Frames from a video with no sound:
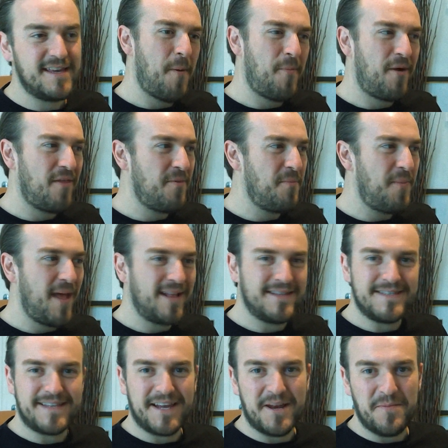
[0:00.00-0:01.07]
My brother
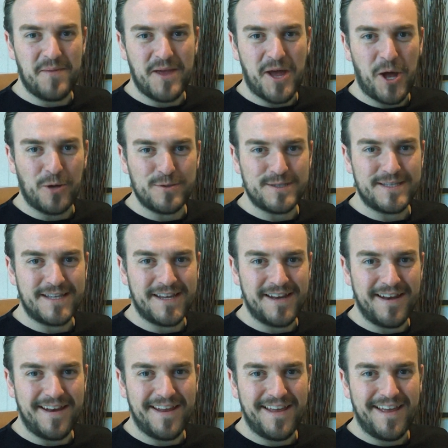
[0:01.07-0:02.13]
Ben's going to be
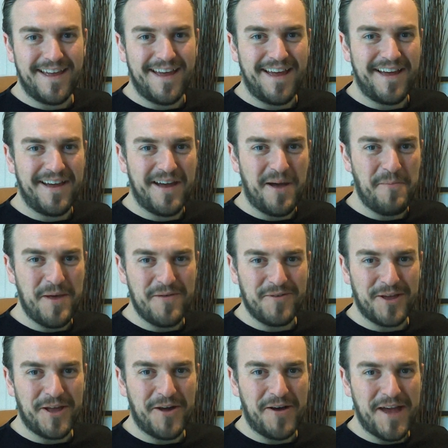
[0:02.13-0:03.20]
hosting a bit of
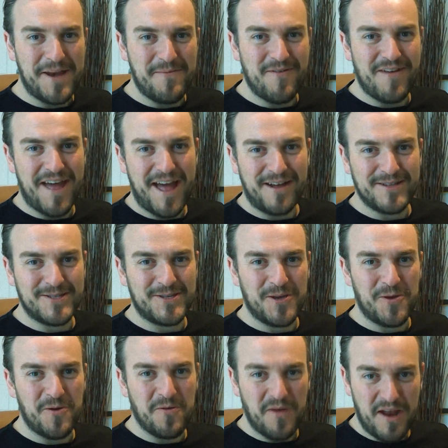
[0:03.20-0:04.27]
a guide, a bit of a
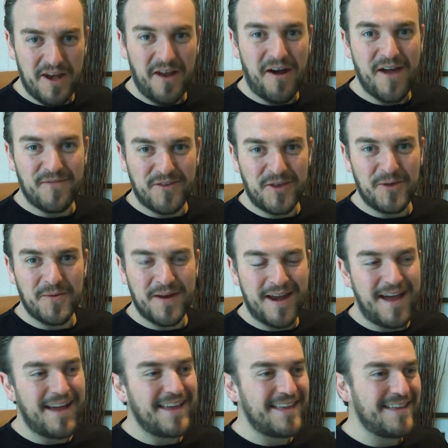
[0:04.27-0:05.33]
how-to, a live
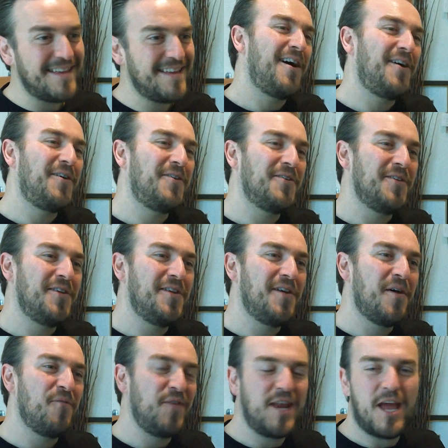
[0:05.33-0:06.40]
Q&A on
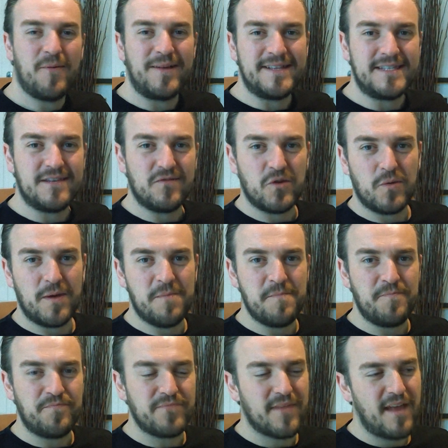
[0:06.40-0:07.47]
video
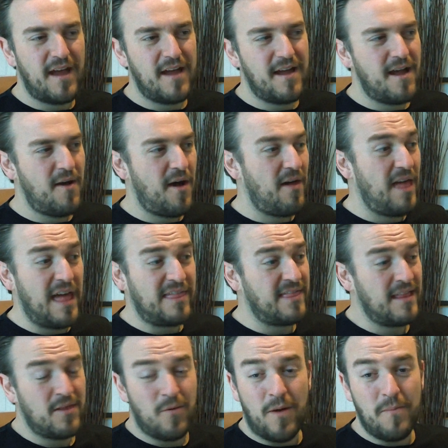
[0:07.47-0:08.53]
interviewing. I
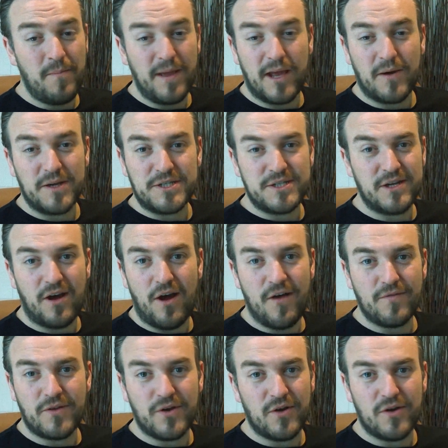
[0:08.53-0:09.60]
think the one big question that
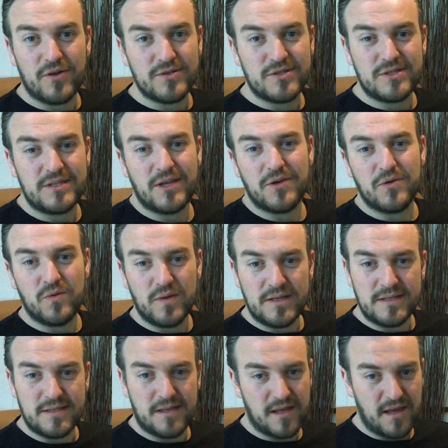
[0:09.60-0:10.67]
I've got still
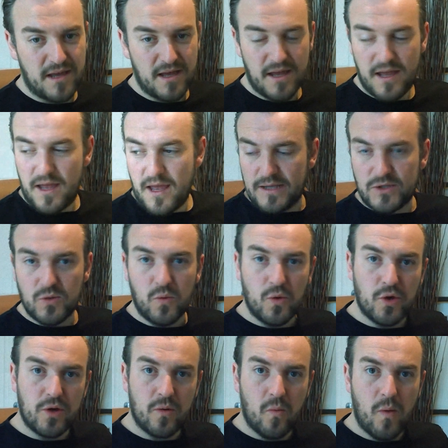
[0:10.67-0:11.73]
is that it's all
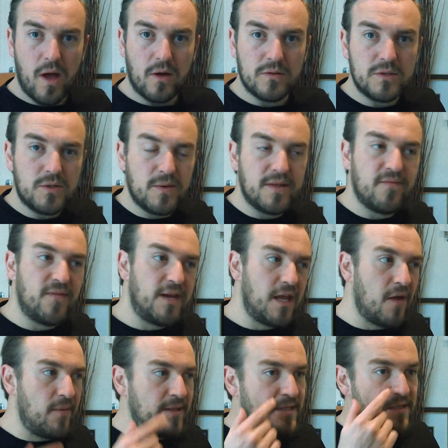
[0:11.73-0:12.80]
good and well doing the
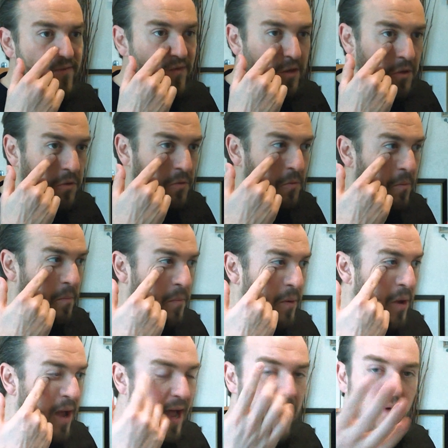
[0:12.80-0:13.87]
video interview,
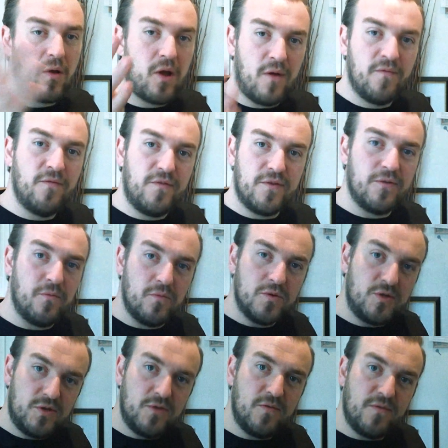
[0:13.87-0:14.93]
but how confident
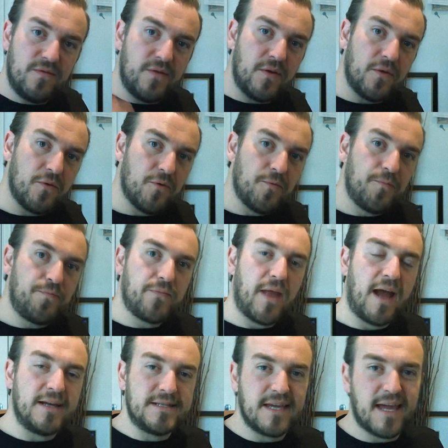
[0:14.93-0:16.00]
would you feel
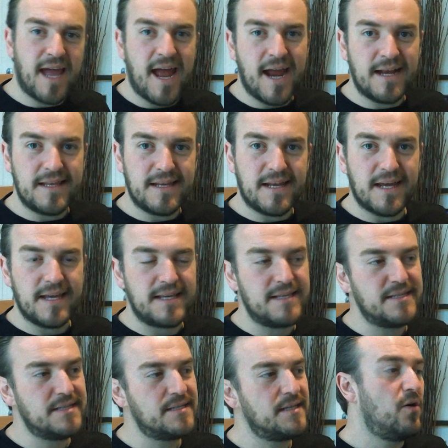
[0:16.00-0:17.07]
as a candidate
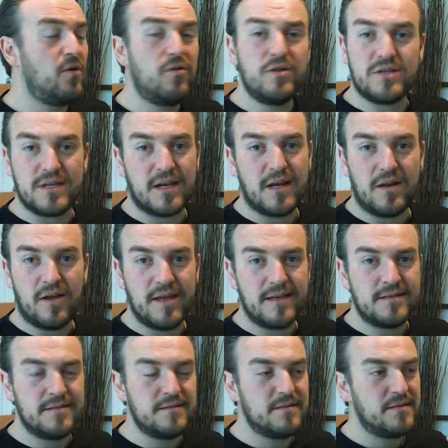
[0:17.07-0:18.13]
or as a
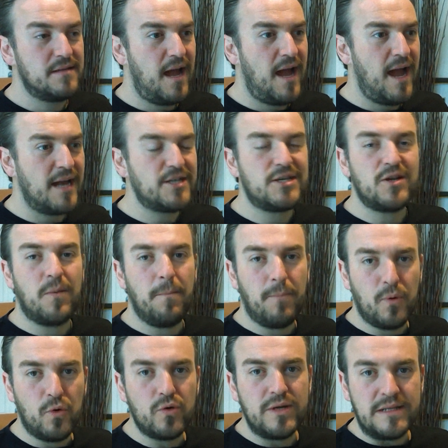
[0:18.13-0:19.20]
client actually
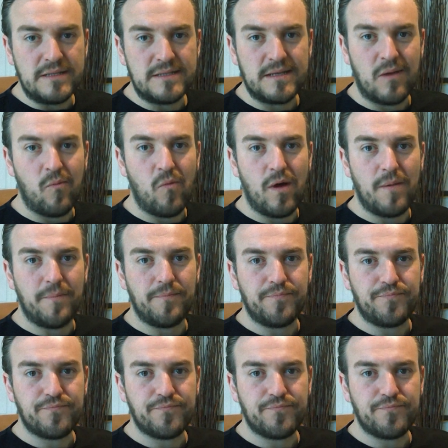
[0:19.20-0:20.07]
onboarding someone?